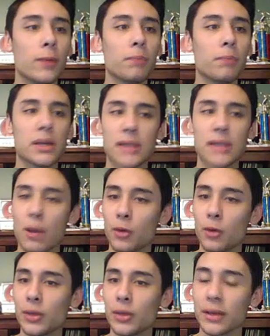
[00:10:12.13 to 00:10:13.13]
because that
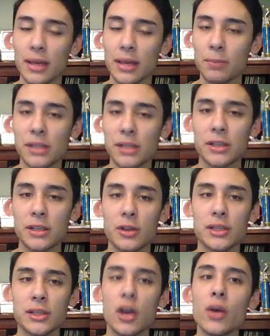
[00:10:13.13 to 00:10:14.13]
way we can keep this
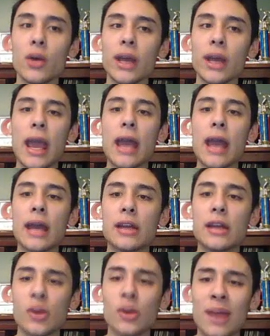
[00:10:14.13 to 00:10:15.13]
series going, and I
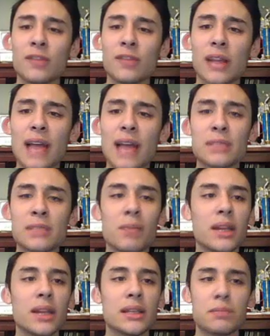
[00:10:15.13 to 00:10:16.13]
don't have to last
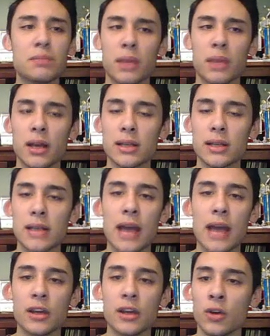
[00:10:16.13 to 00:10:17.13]
minute this because
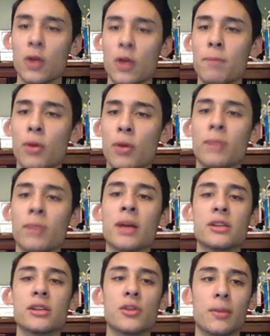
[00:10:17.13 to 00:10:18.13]
I don't know a
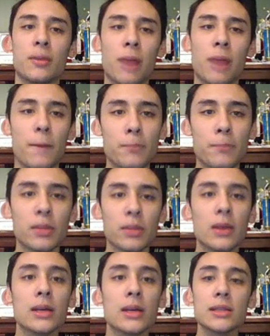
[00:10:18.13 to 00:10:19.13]
Pokemon to do it about.
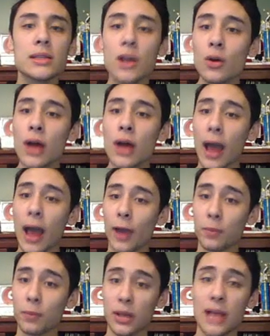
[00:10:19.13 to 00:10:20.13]
So, I
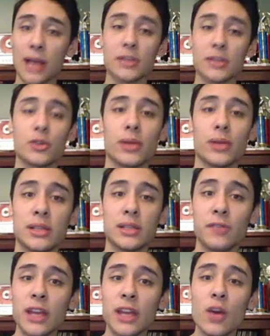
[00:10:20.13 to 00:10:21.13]
hope you guys enjoyed this
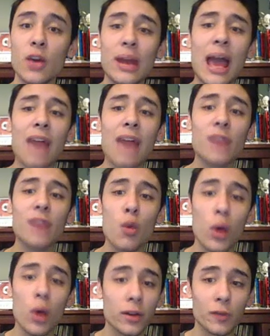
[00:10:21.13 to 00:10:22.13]
video, and have a
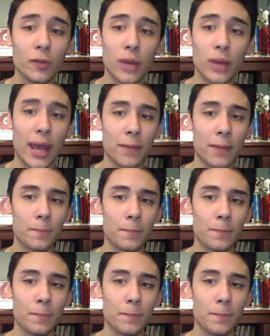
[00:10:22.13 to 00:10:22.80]
wonderful day.